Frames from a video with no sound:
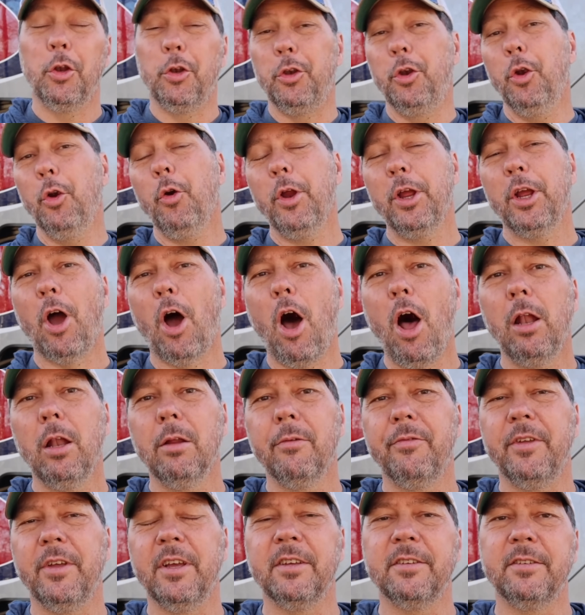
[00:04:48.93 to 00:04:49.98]
During all
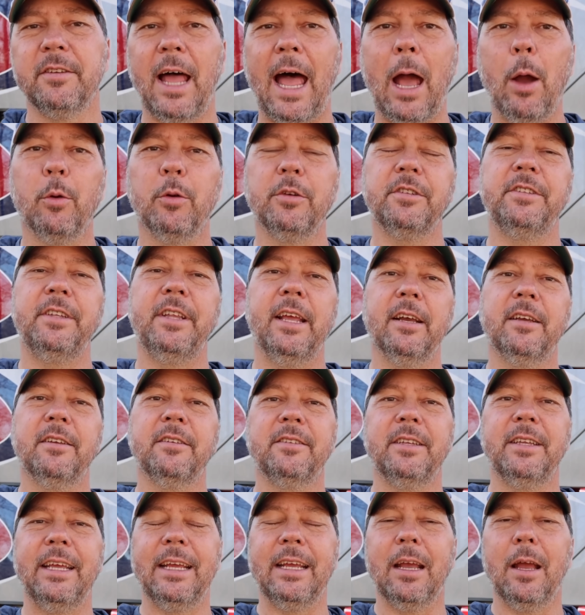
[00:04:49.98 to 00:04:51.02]
of this, I was
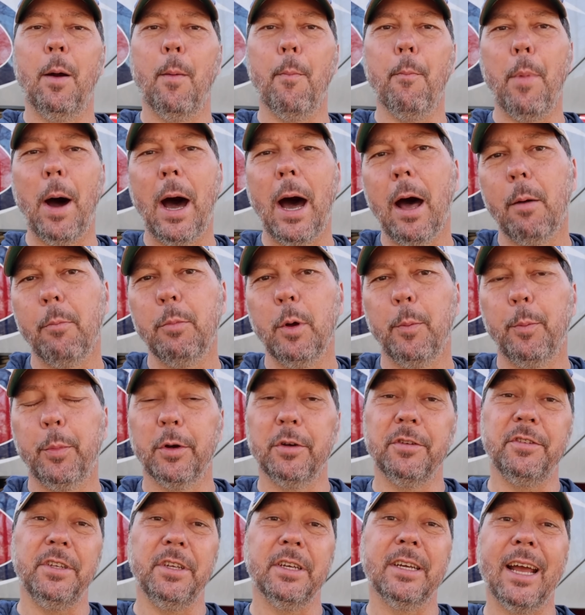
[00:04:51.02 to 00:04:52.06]
texting Bob
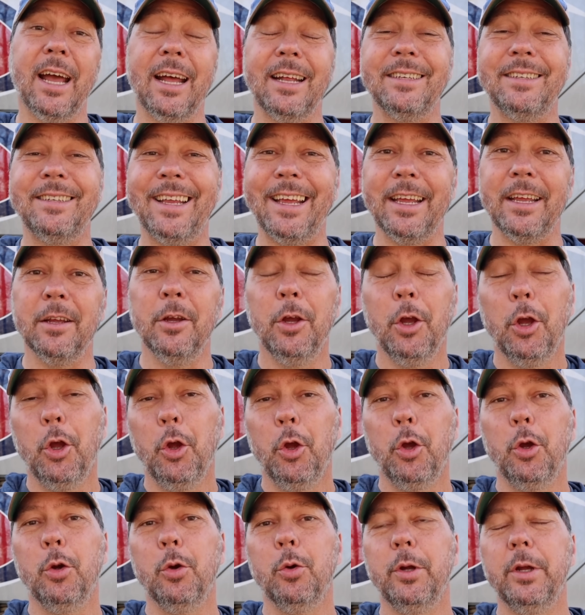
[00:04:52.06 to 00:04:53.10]
Persiacante,
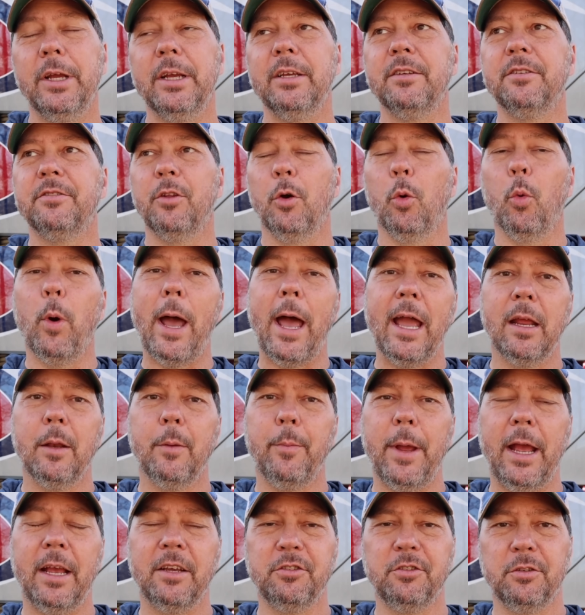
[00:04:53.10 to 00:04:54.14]
who is the
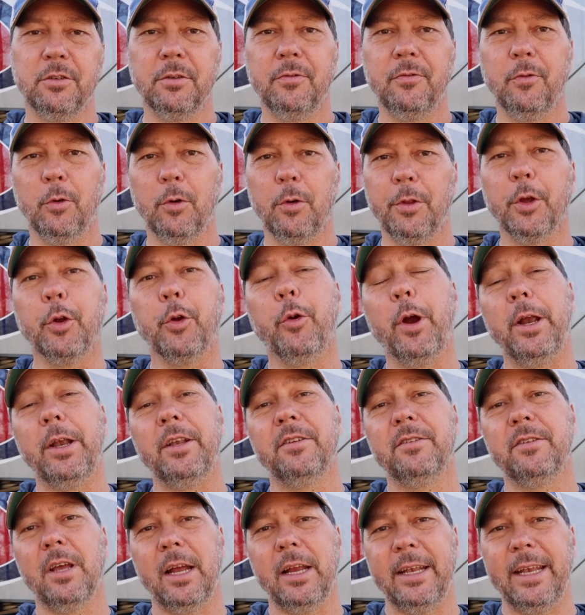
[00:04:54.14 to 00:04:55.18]
wagon master for the Grand
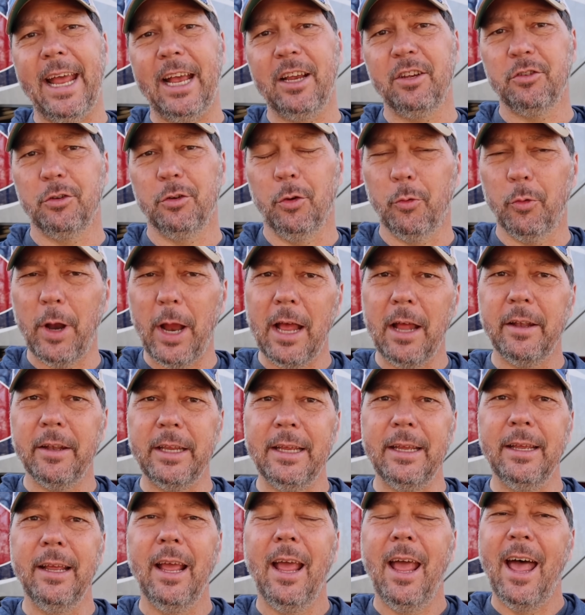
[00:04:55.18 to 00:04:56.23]
Design National
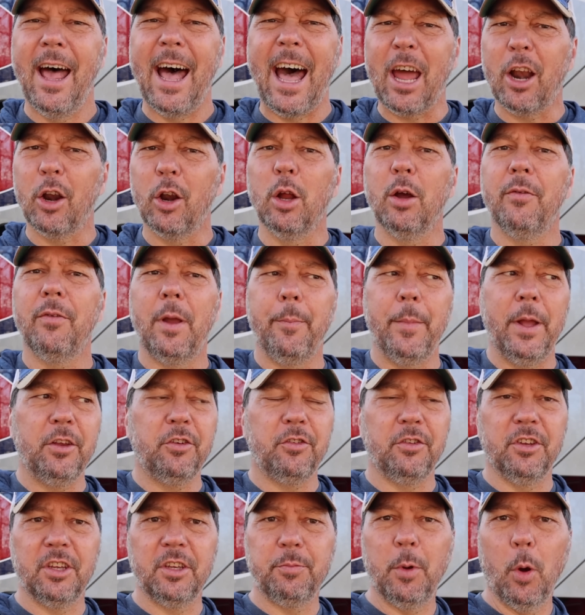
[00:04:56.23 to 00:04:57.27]
Rally. I don't know if I
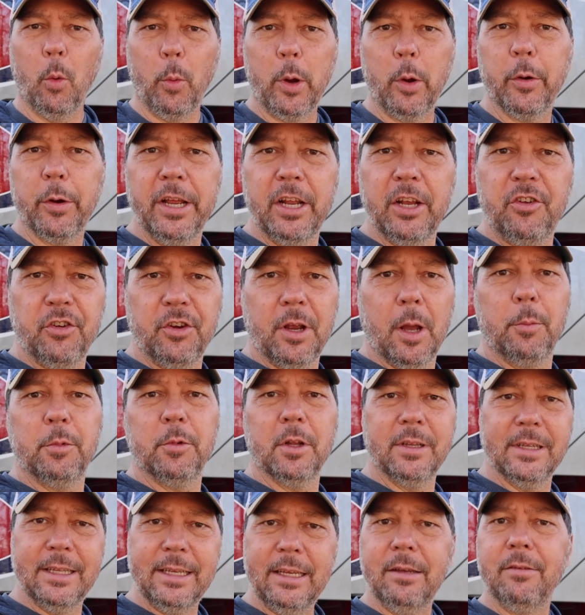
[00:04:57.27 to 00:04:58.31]
mentioned this, but we were hitching up
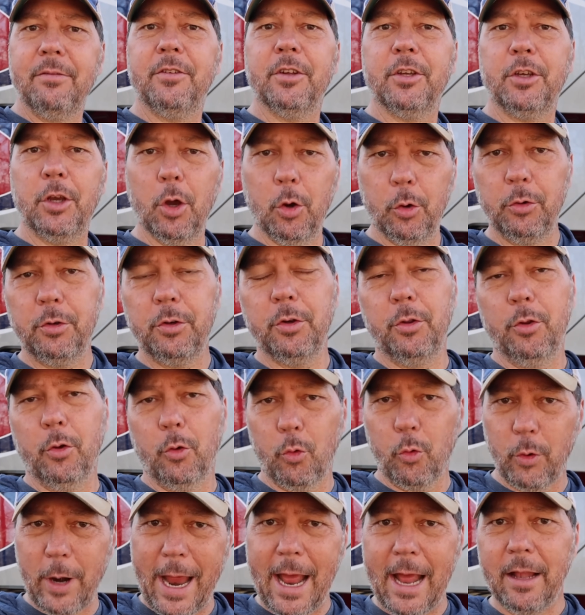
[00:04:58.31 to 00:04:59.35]
to leave to go to the
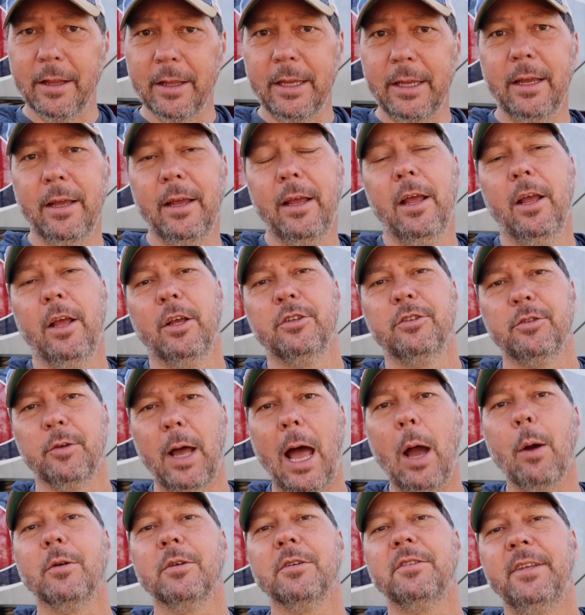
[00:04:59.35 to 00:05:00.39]
rally. So
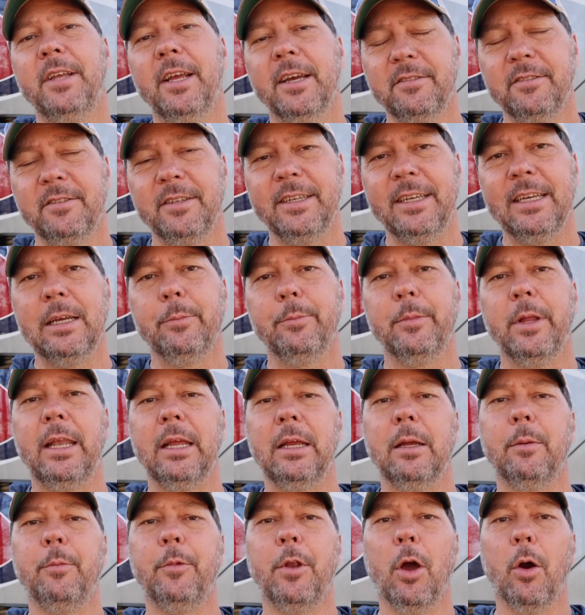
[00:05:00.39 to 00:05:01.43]
I was texting him,
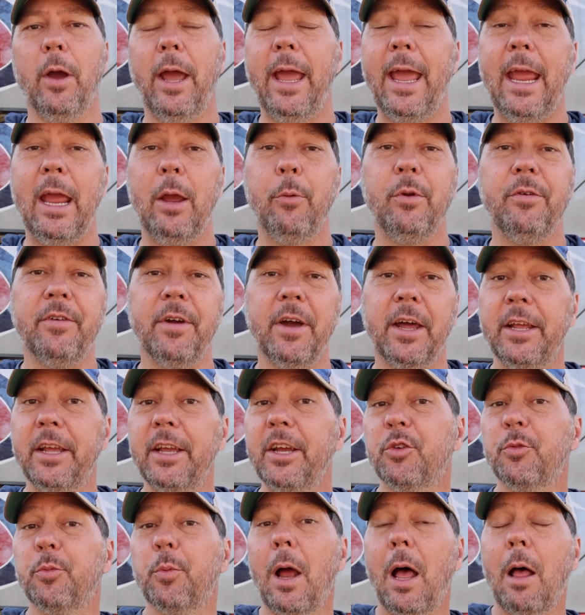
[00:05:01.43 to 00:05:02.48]
letting him know, hey, we've got a
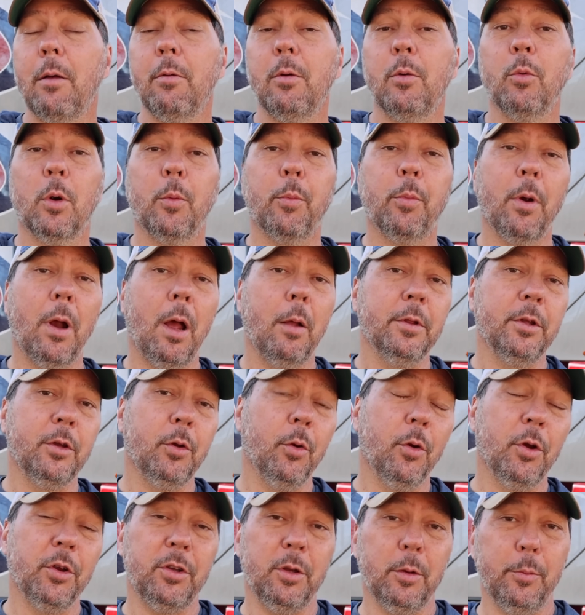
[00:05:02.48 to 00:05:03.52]
hitch problem. We're probably
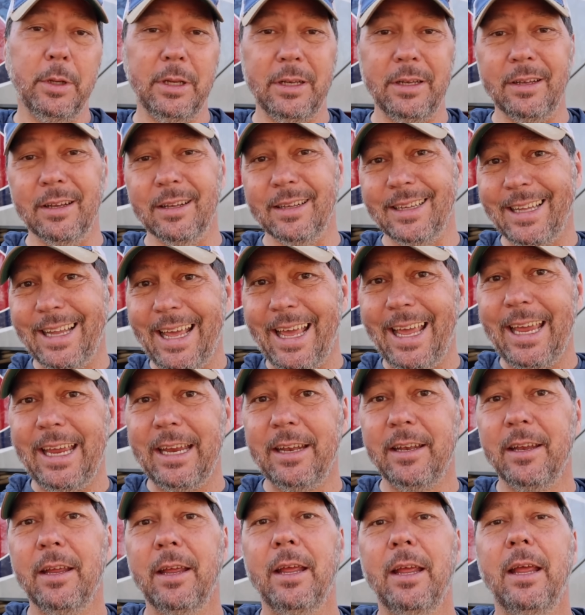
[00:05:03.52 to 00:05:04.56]
going to be delayed.